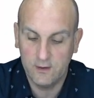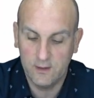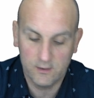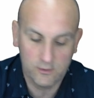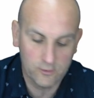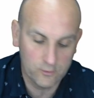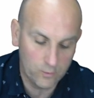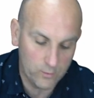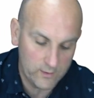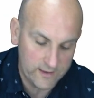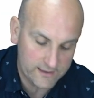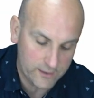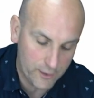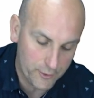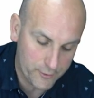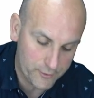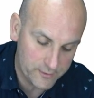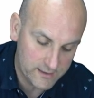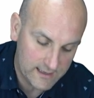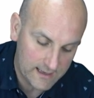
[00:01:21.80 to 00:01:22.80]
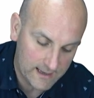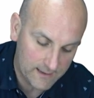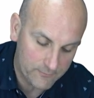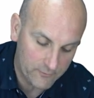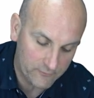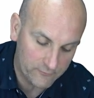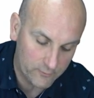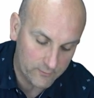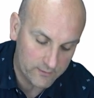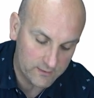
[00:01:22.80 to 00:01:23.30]
a quick recap
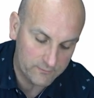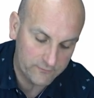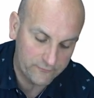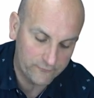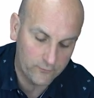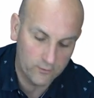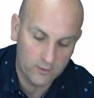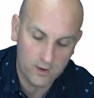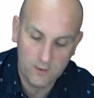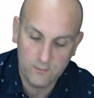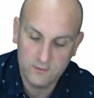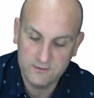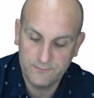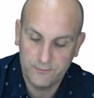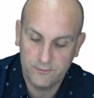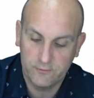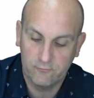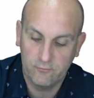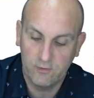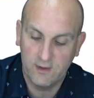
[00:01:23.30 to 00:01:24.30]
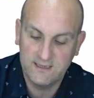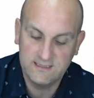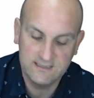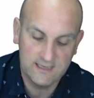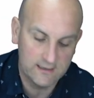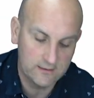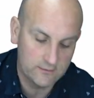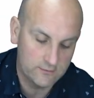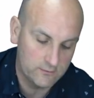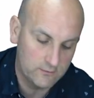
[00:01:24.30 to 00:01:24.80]
of what we did before, I always put a right
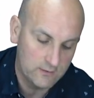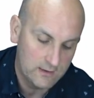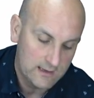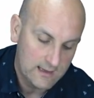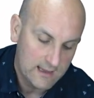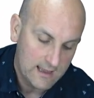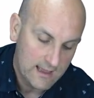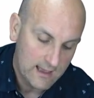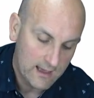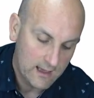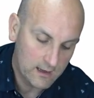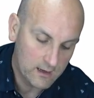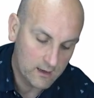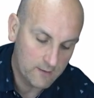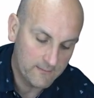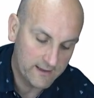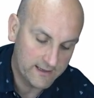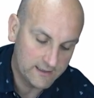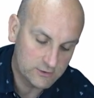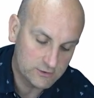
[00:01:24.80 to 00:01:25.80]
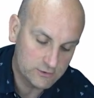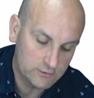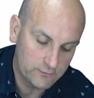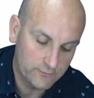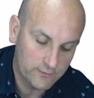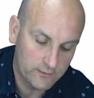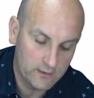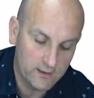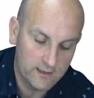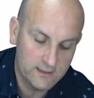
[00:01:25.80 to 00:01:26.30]
angle and I make sure
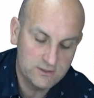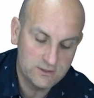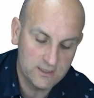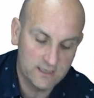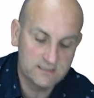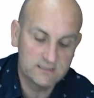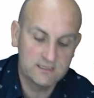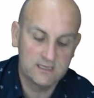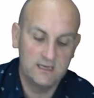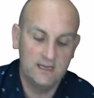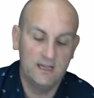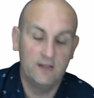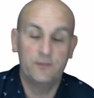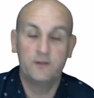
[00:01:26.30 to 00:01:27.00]
that I just connect